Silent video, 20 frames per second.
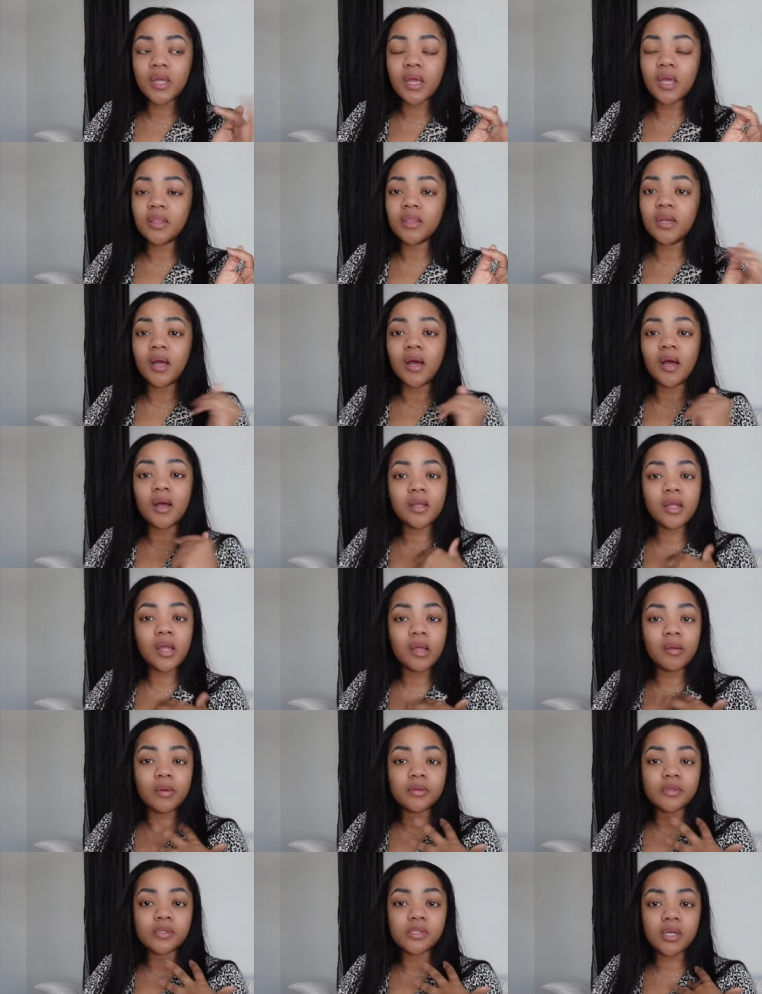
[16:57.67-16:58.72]
and then I
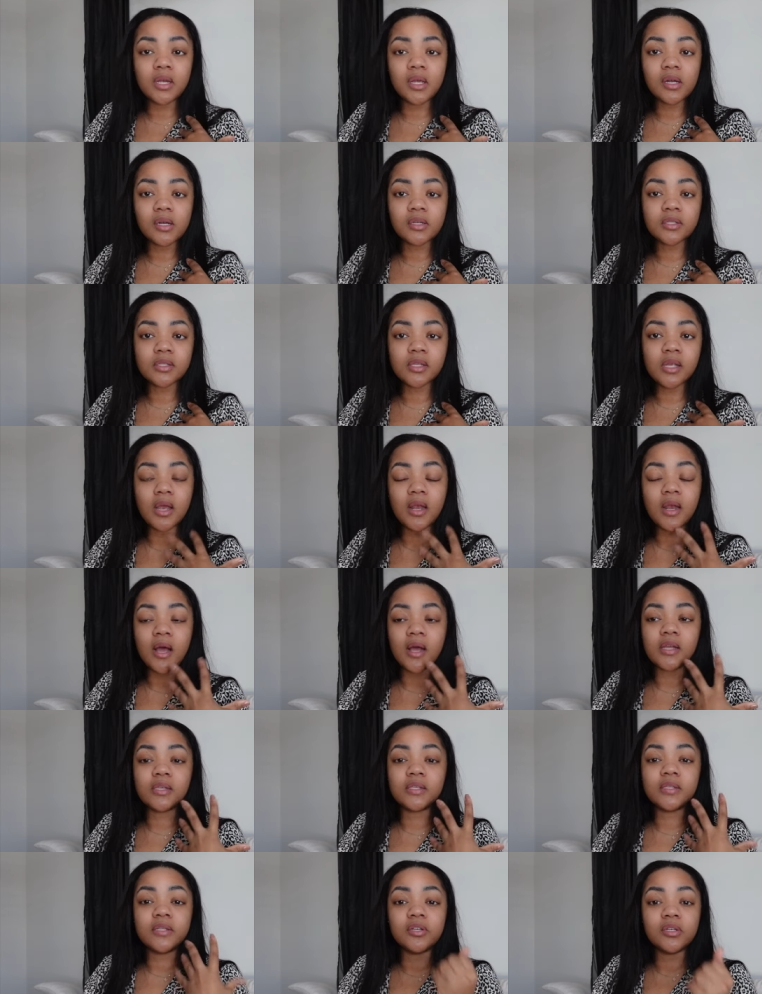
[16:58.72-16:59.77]
came upstairs and
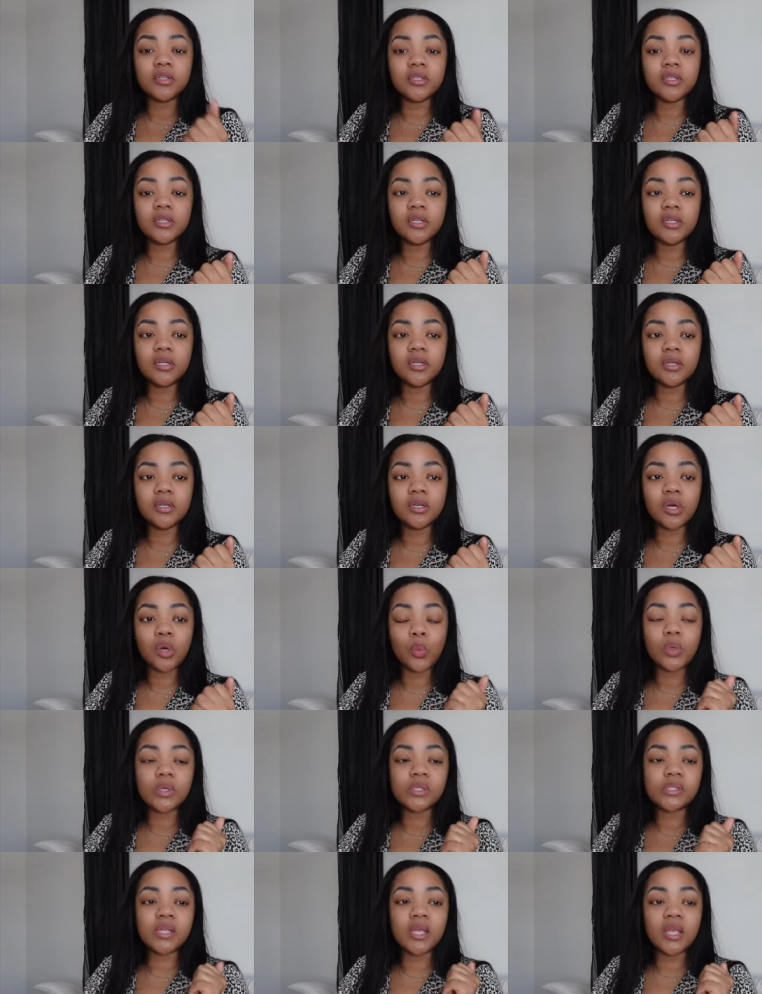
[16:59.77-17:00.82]
I literally
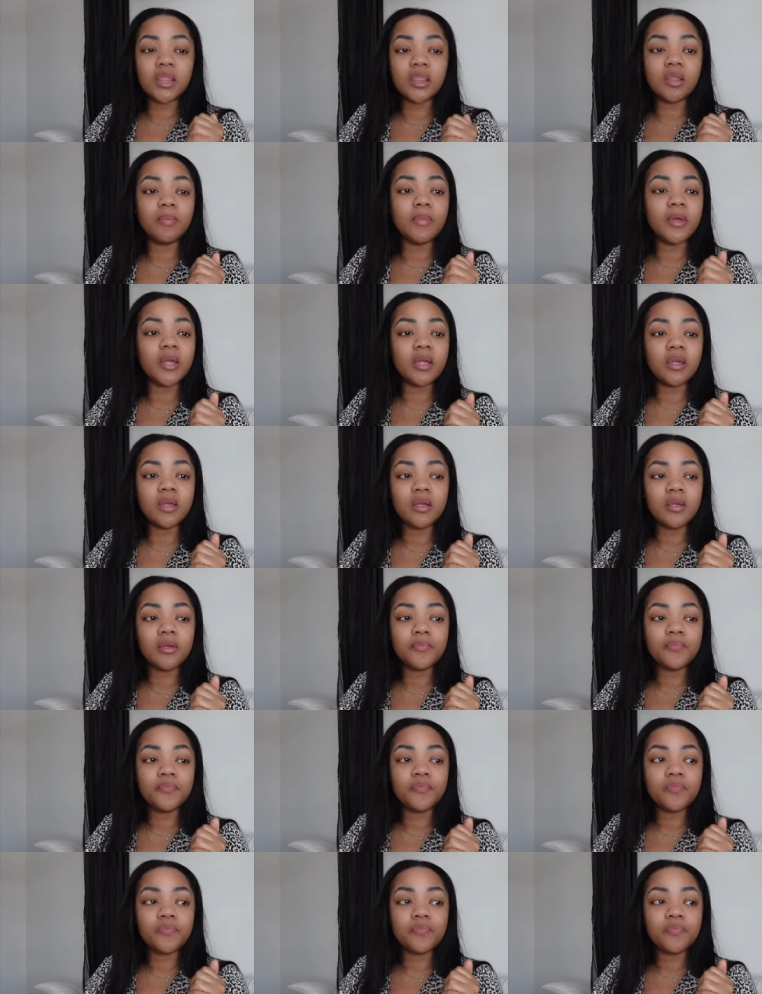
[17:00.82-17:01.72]
was in the bed.